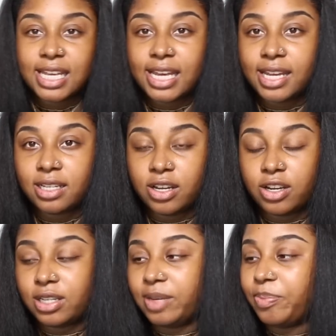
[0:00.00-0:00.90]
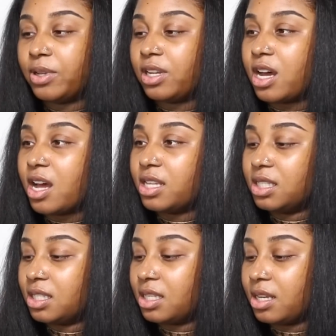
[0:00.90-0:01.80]
c'est un lip
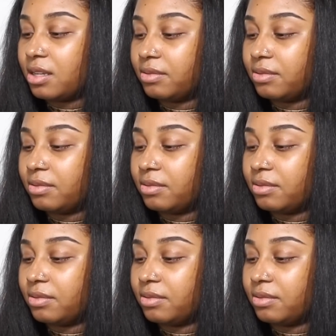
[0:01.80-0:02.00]
gloss.